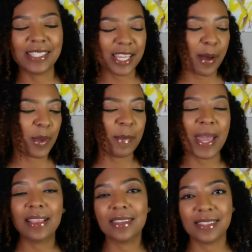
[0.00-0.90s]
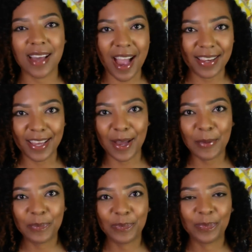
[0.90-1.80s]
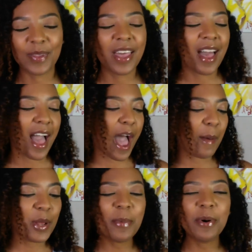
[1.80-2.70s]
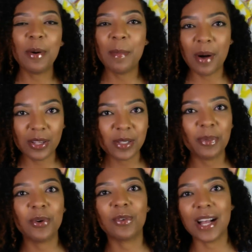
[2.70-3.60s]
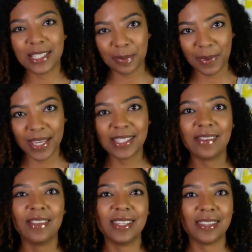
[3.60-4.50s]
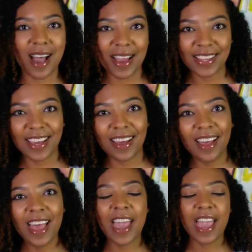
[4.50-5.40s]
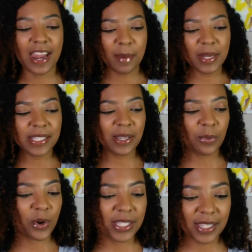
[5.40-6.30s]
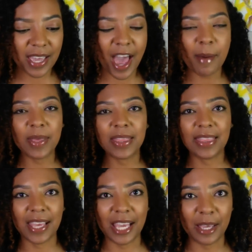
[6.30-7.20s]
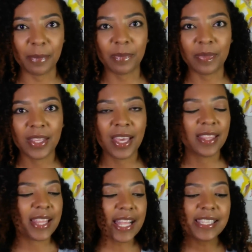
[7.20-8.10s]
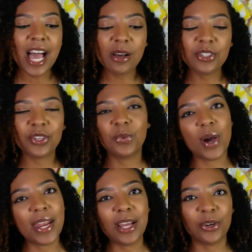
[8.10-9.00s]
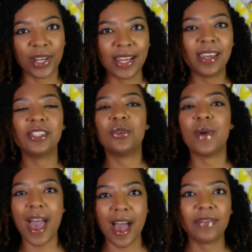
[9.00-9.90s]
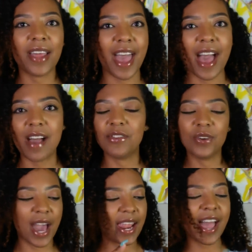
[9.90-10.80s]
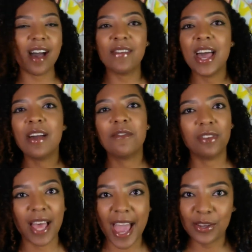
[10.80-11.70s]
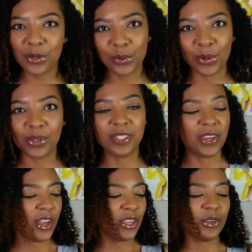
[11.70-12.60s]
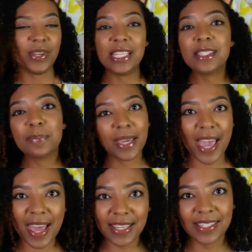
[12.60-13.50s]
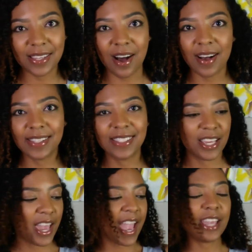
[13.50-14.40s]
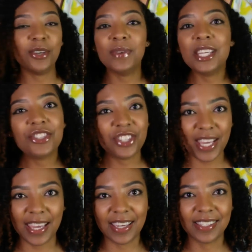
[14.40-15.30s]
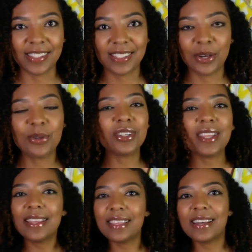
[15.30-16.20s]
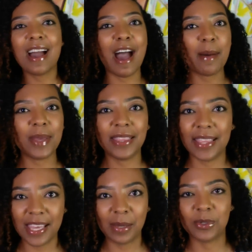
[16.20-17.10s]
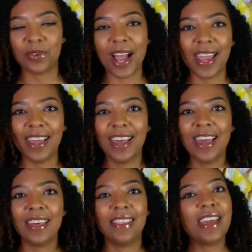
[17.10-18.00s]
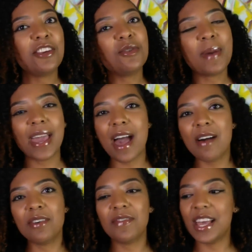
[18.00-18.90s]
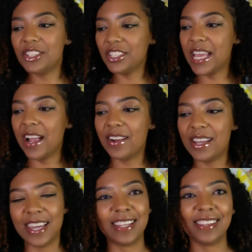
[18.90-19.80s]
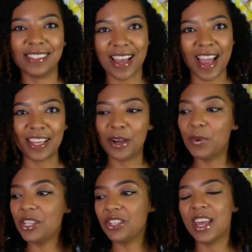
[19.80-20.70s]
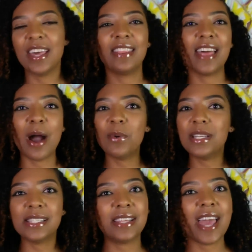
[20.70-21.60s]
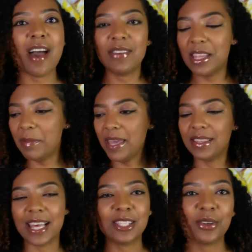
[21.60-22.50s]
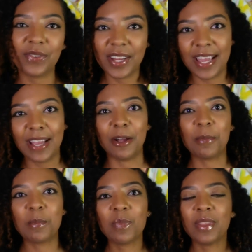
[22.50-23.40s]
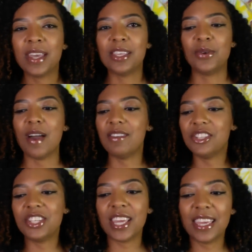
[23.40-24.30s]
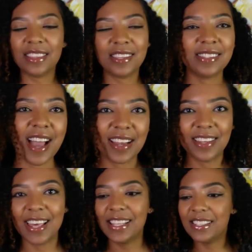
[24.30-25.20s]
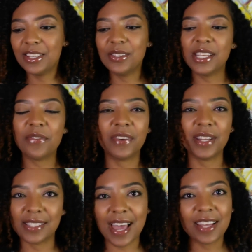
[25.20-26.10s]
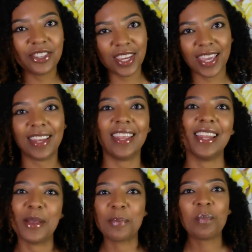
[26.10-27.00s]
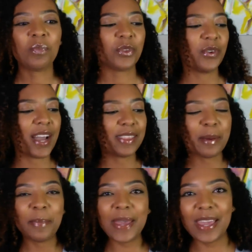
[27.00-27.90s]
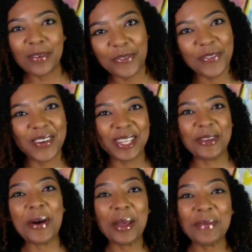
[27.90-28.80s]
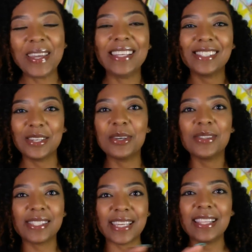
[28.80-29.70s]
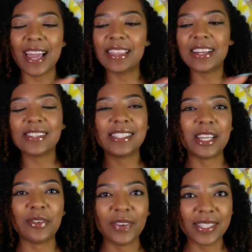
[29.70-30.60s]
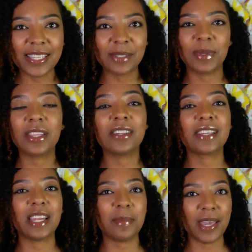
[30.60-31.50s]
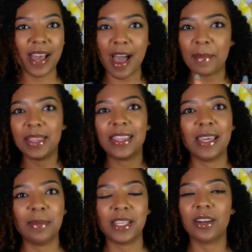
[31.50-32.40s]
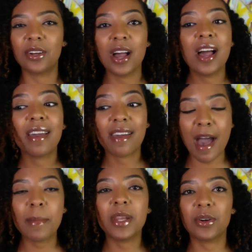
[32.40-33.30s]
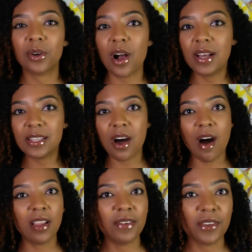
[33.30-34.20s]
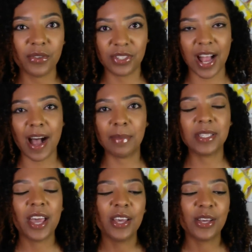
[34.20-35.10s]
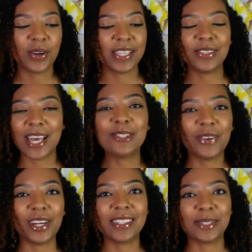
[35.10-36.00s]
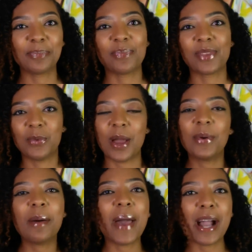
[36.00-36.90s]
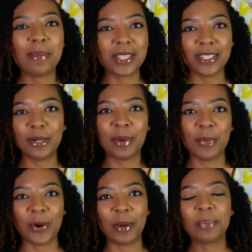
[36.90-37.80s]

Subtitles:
Let's say I'm going to make lasagna. I'm going to pull multiple recipes of lasagna, and I'm going to see what's the common theme. That tells you what ingredients you have to have. You got to have flat noodles. You need spaghetti sauce, and you need cheese. Those are like the common themes, right? Then you may have a vegetarian lasagna, which that one doesn't have any meat. That's over here. You have a chicken lasagna. That's a little different. It's got chicken in it. You got the beef. You know what I mean? So you'll see like there's differences, but there's going to be common themes that are common across all of those jobs. Okay, so that's first. Now we're going to back up just a little bit more.